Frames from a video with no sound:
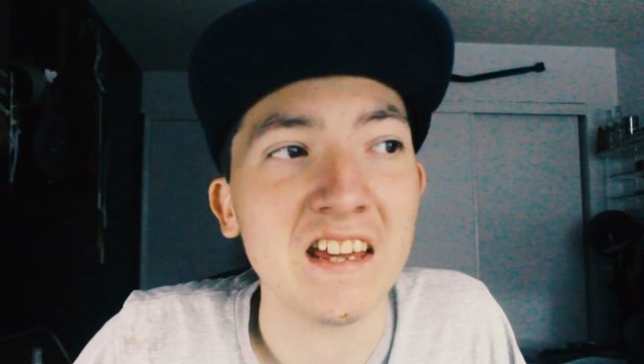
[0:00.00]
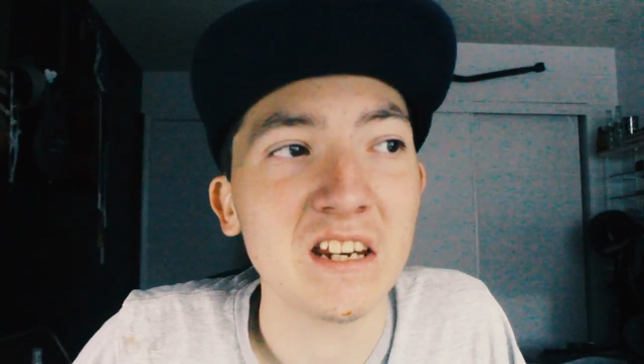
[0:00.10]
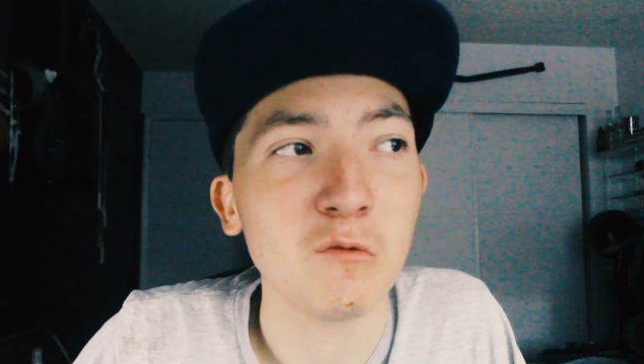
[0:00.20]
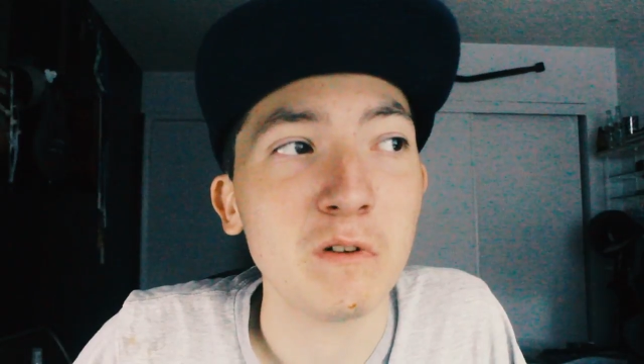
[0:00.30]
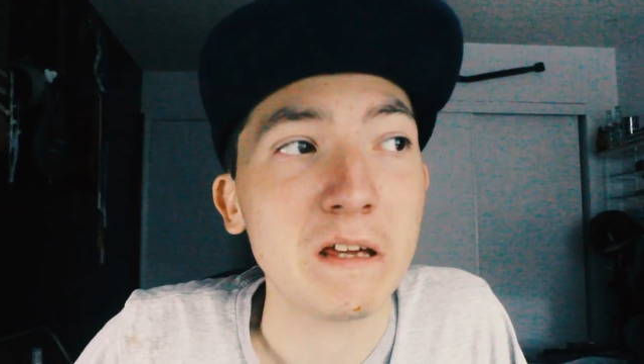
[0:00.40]

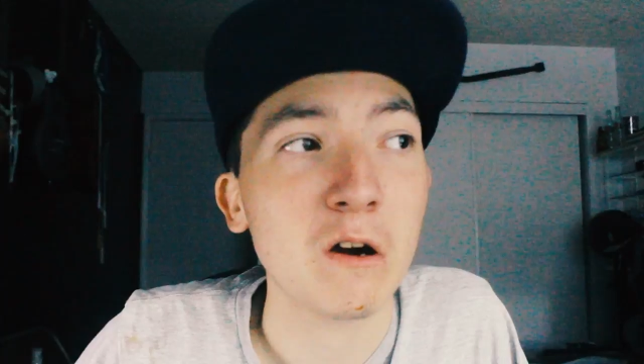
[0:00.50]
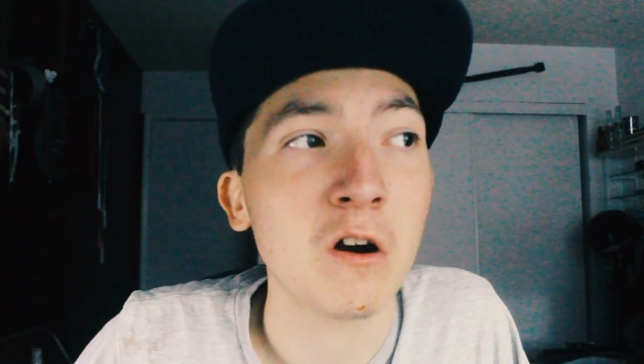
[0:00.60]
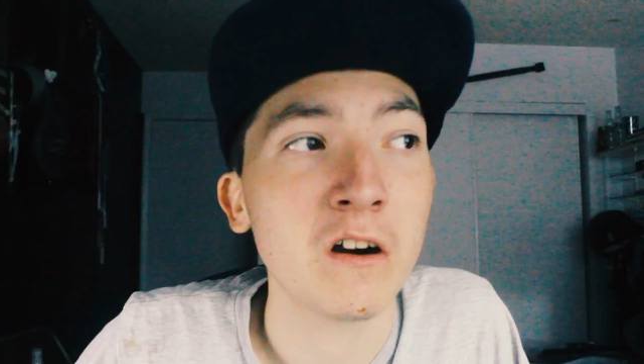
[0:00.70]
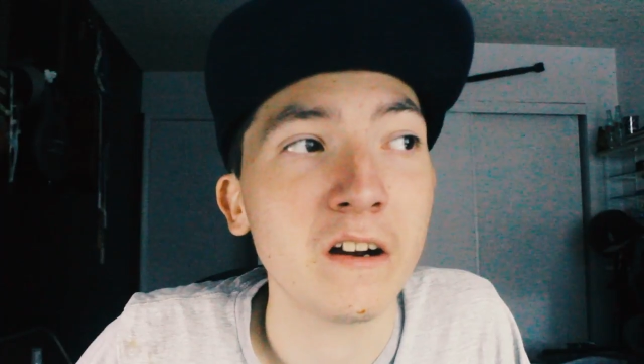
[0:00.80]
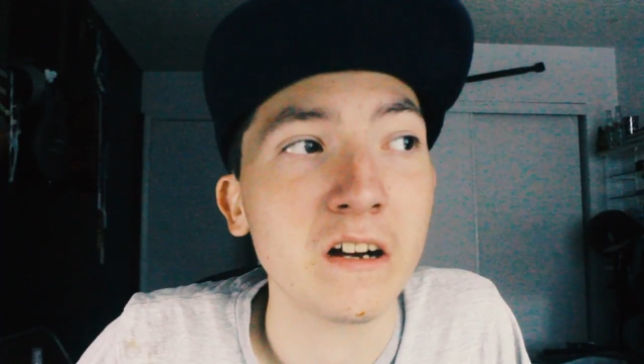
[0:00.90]
and we
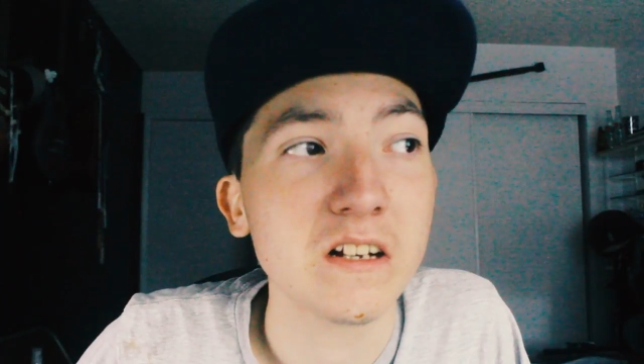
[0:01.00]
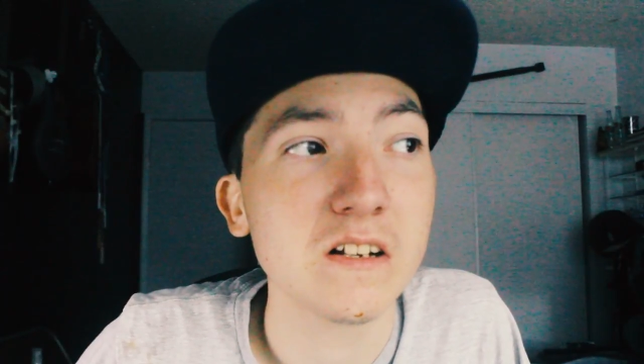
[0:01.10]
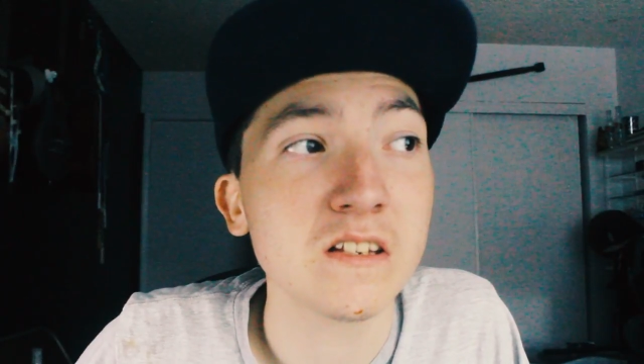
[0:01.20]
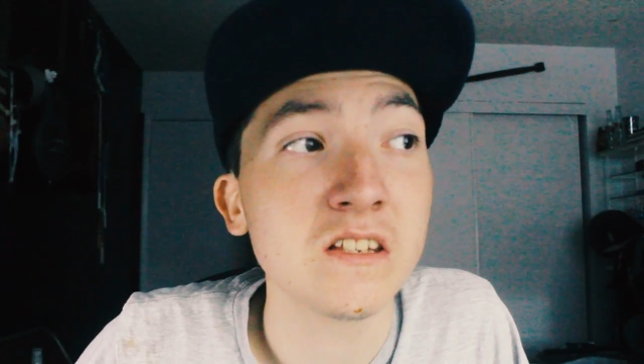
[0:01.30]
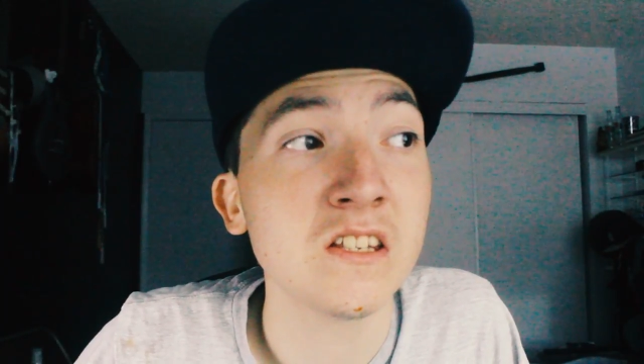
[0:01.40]
are
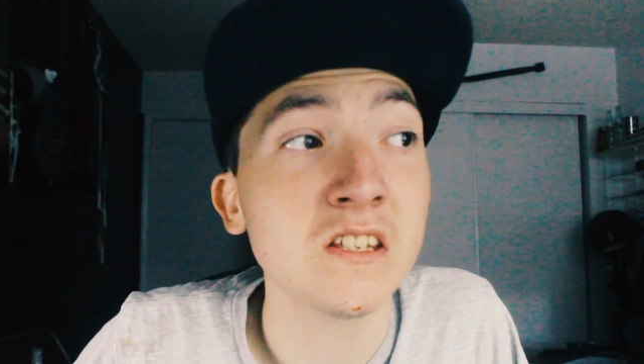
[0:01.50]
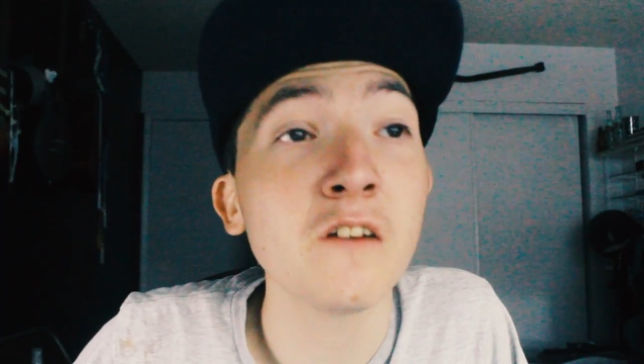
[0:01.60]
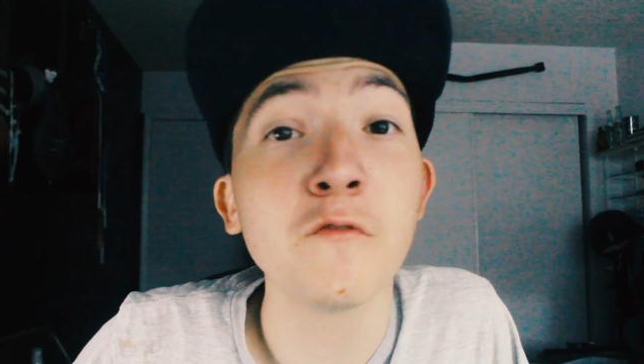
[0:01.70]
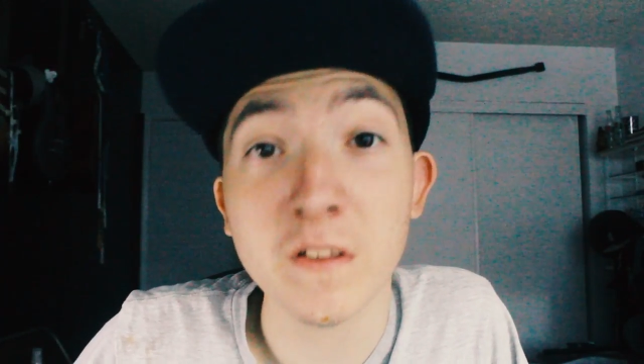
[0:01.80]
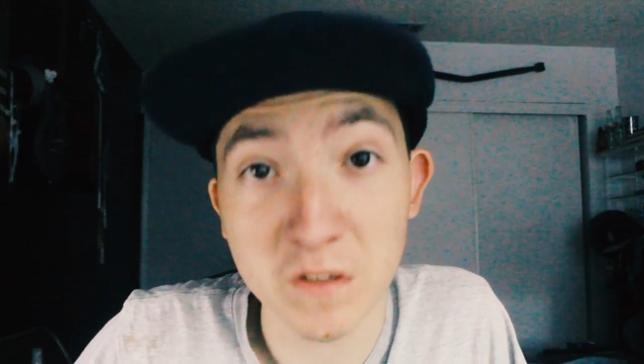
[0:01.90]

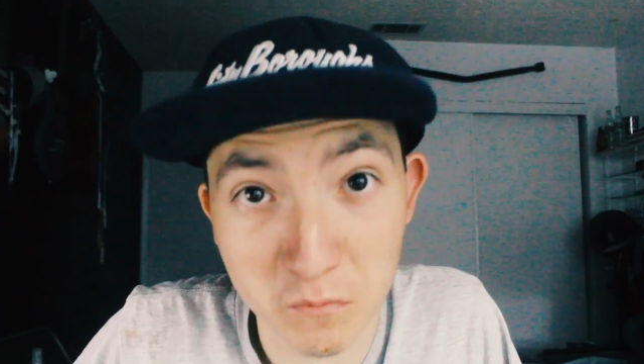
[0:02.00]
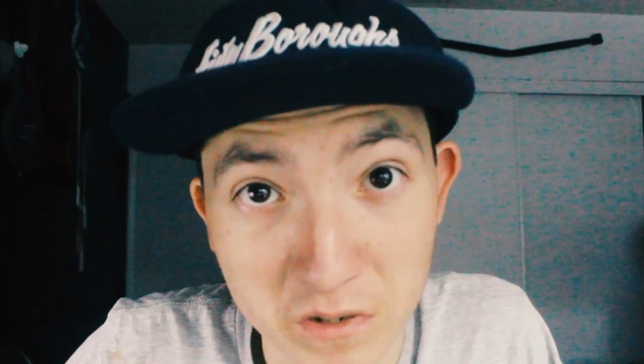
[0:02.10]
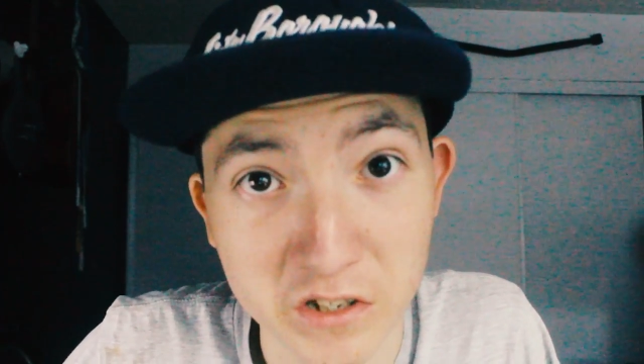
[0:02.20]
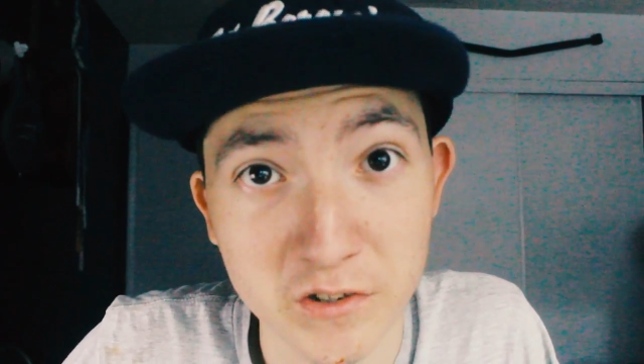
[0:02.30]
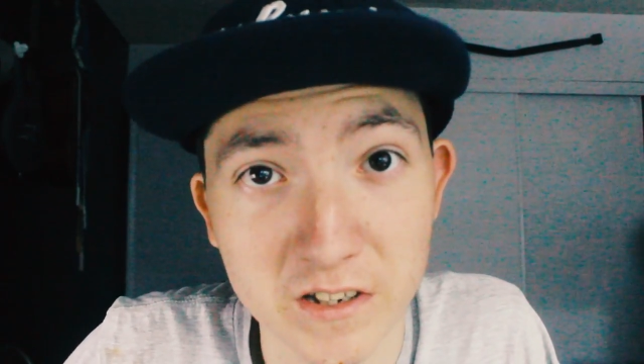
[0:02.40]
stuffing them
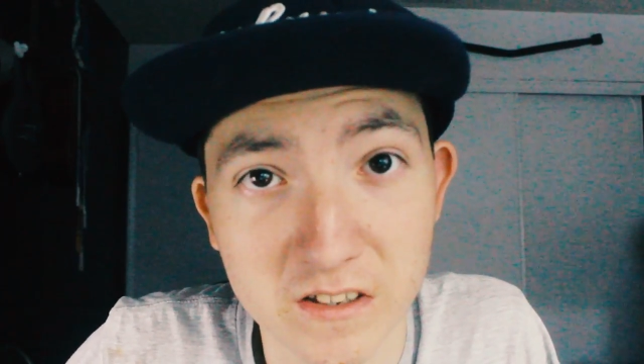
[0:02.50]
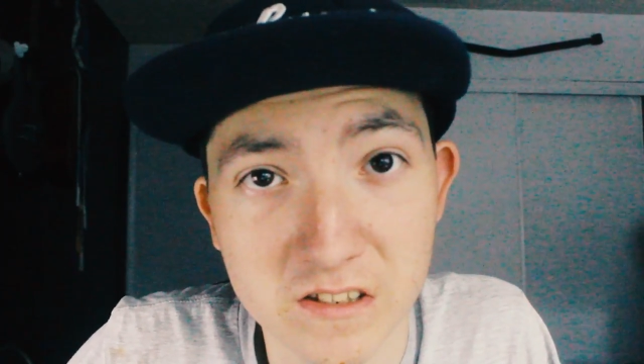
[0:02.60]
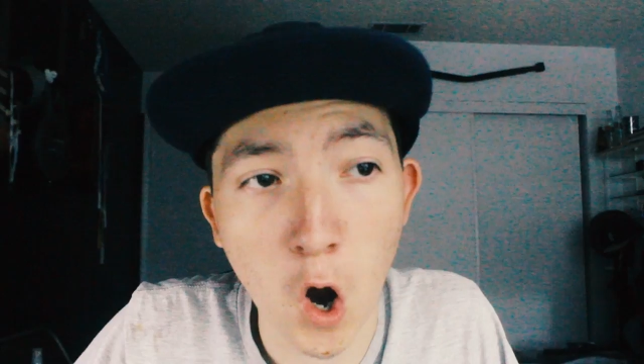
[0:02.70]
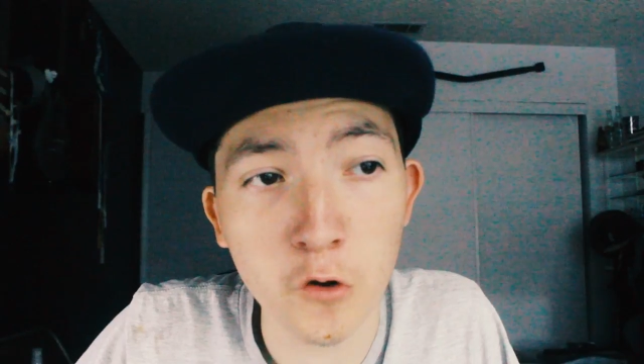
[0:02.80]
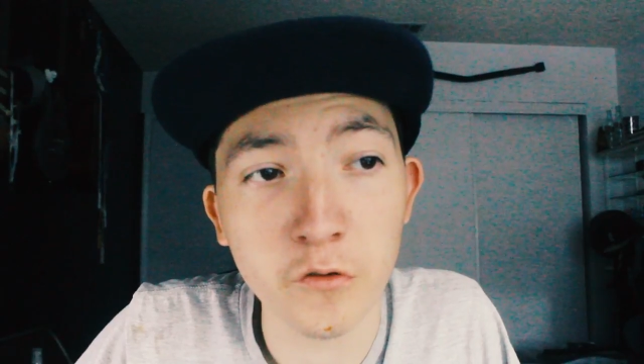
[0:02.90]

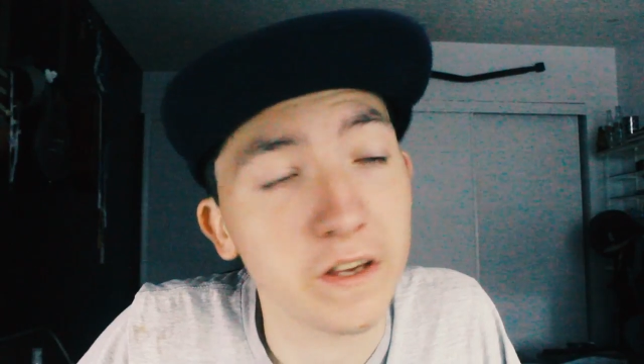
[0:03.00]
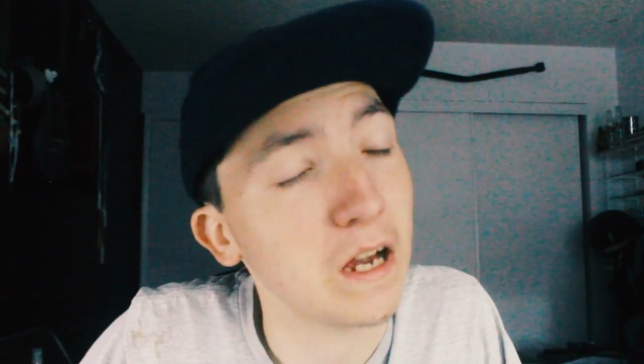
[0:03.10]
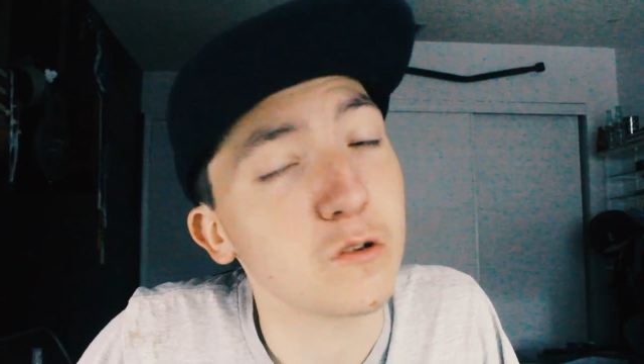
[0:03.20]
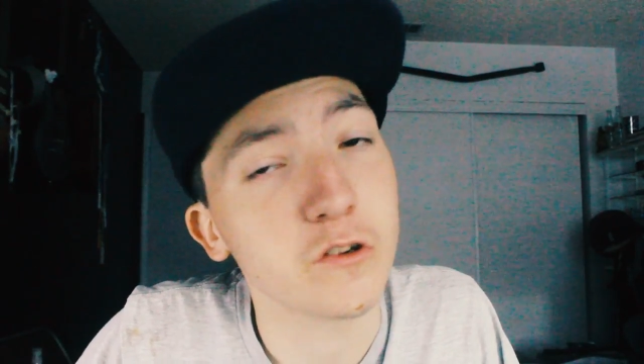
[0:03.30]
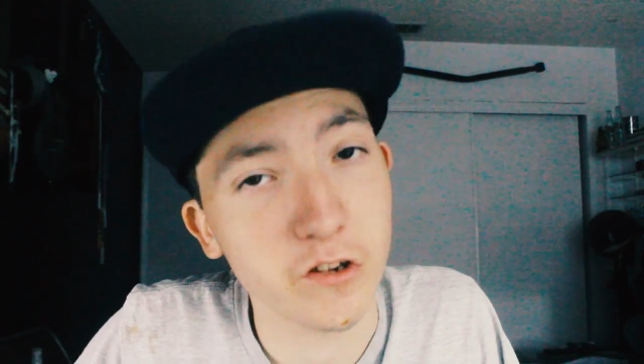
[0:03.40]
bitches under the
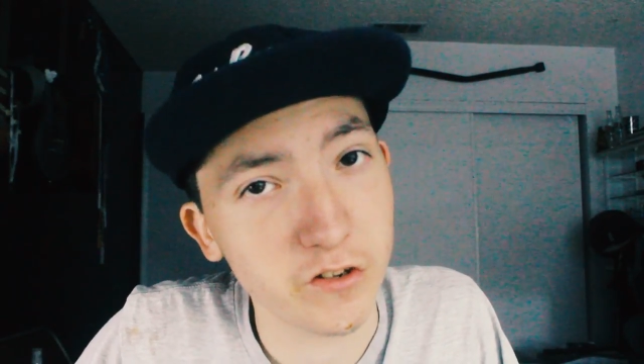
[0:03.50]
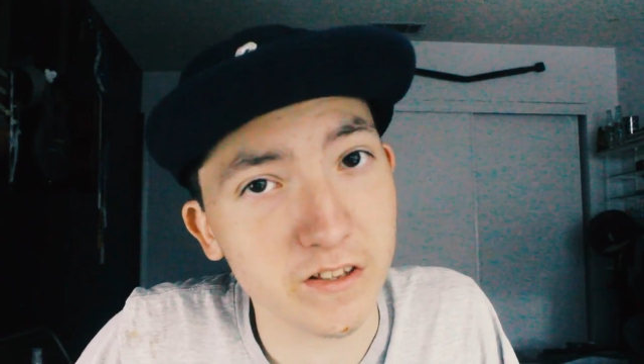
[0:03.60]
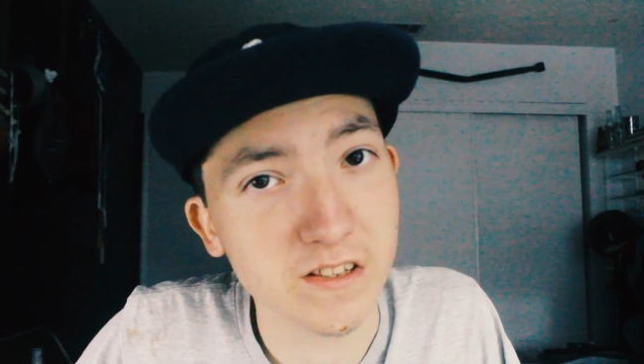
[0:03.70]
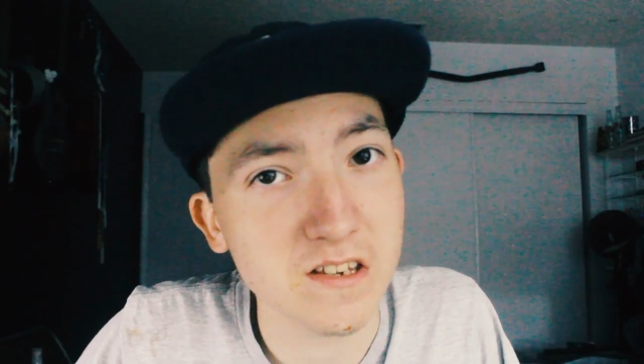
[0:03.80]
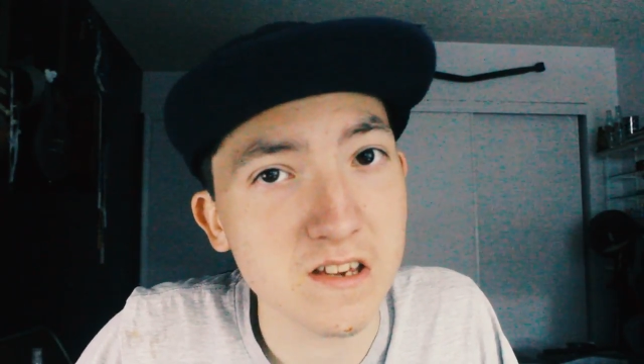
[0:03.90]
couch
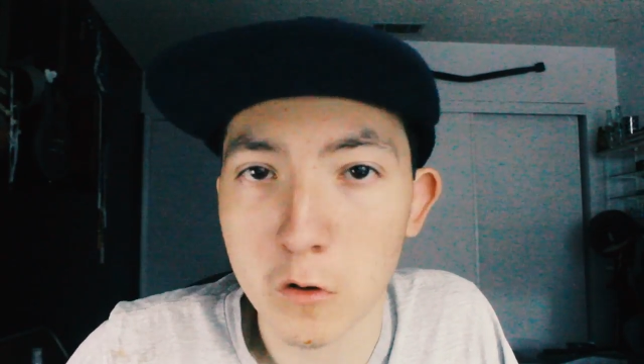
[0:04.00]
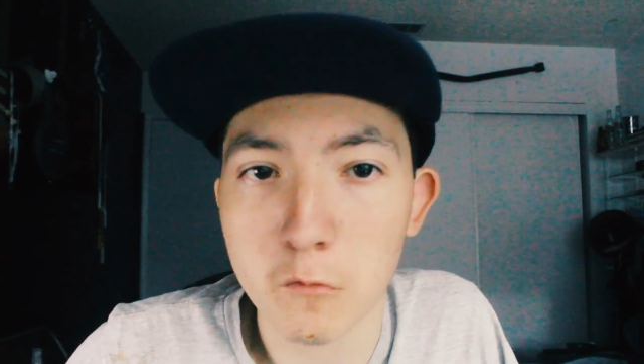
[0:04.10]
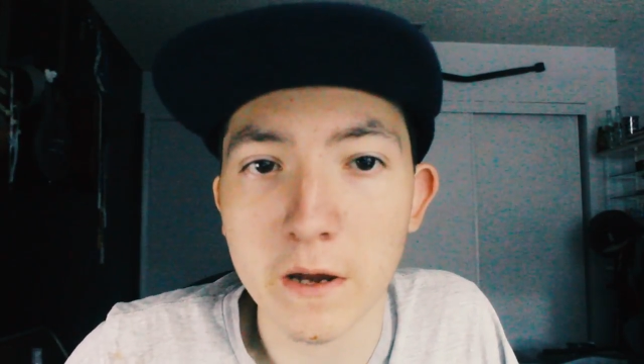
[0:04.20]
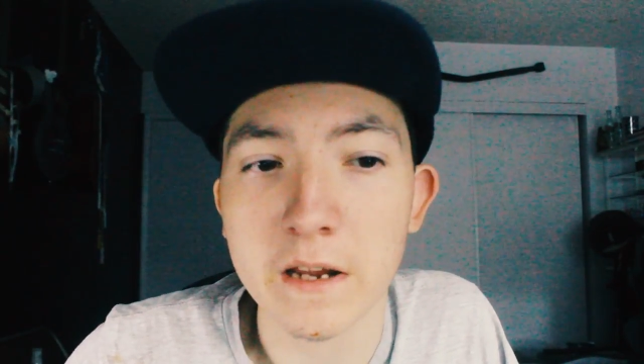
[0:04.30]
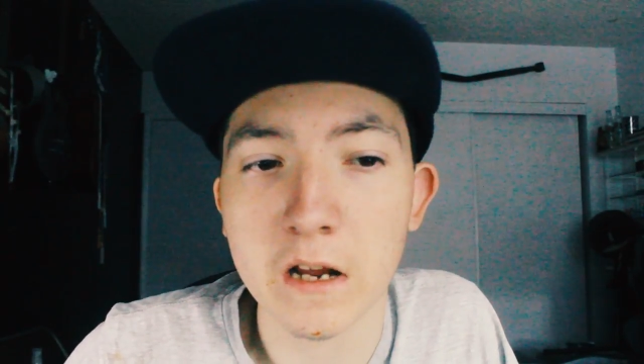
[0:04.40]
cushions. We
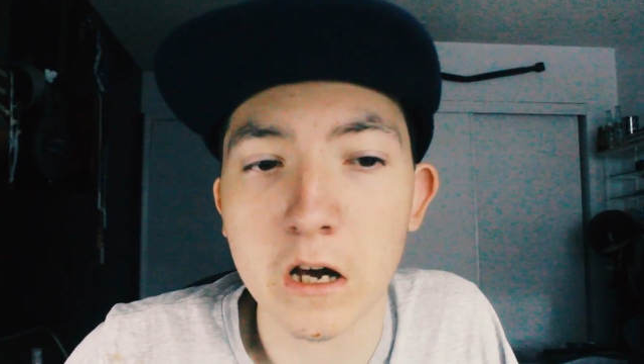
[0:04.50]
were making